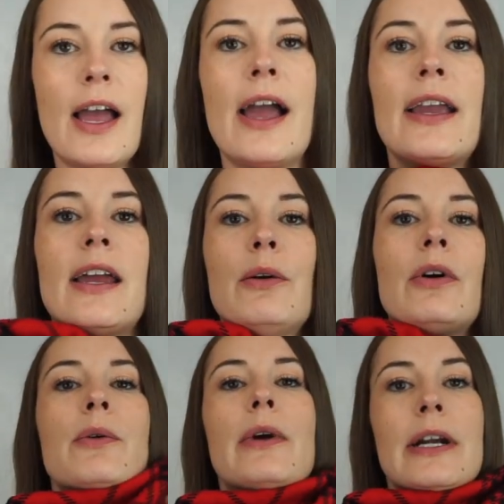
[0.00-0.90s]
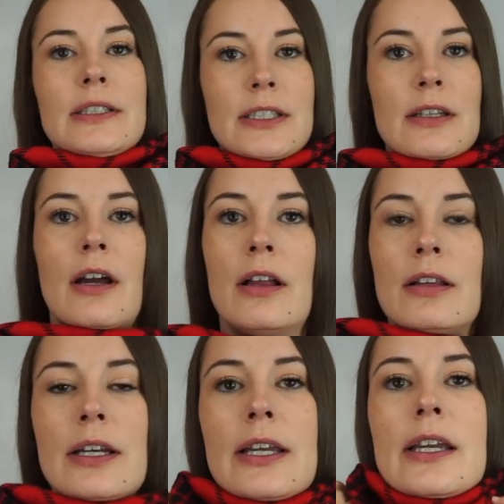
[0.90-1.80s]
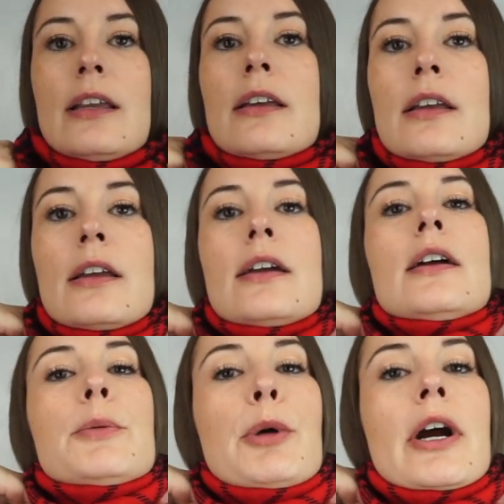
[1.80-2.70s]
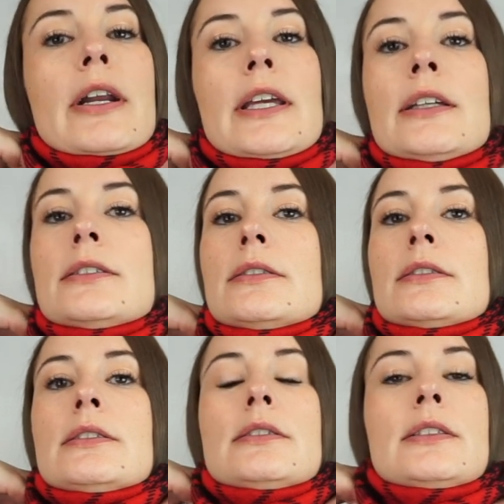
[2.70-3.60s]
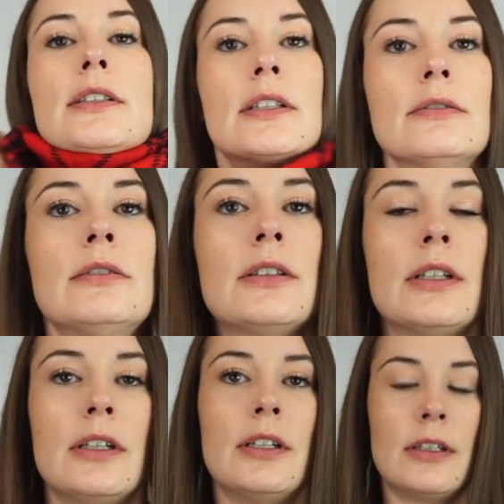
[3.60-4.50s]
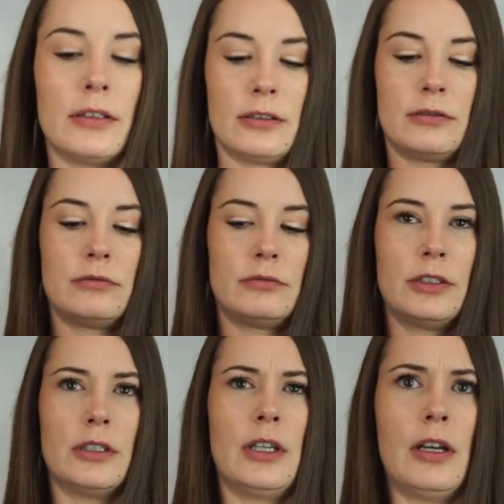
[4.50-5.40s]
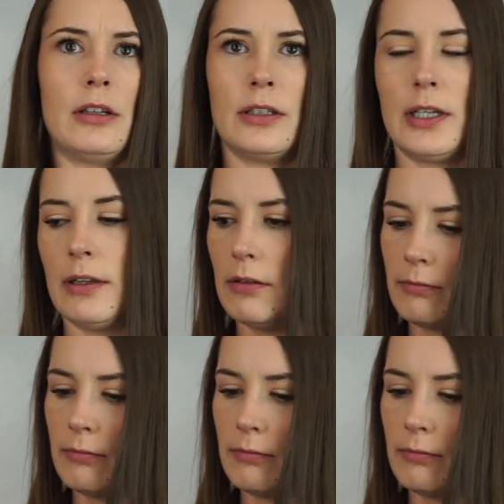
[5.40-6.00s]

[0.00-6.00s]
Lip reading: I kind of want to wear it to the holiday party, you know? To the holiday.